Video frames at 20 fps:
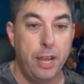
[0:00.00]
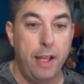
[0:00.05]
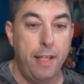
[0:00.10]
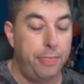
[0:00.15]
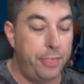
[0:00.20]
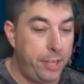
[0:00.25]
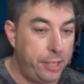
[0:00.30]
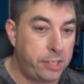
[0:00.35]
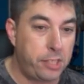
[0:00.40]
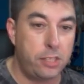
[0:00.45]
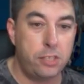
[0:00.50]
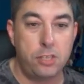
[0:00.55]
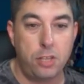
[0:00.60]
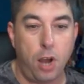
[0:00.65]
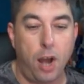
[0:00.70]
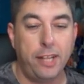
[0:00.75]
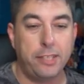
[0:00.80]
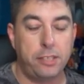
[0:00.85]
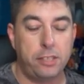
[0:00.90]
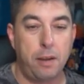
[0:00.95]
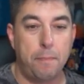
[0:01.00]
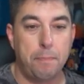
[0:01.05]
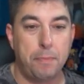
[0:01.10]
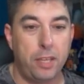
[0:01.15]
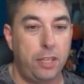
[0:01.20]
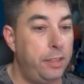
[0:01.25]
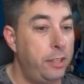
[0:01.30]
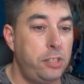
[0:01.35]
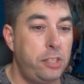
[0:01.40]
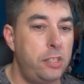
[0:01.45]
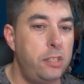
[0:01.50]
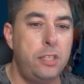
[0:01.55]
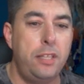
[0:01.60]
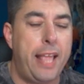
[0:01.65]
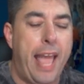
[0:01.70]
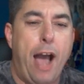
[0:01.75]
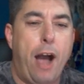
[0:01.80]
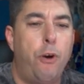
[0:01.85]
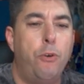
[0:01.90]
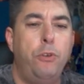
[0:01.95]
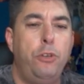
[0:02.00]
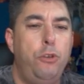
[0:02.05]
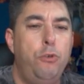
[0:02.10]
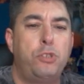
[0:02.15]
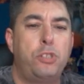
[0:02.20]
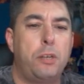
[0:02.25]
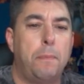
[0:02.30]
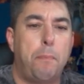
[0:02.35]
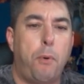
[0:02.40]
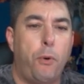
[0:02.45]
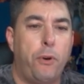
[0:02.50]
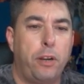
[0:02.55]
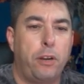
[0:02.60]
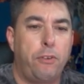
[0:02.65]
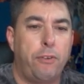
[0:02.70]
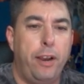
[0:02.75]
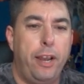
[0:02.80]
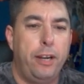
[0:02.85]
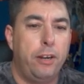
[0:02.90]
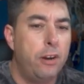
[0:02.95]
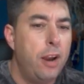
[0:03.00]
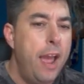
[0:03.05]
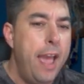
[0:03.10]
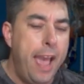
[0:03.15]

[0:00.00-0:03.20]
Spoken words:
This is not something, this isn't how you support a creator.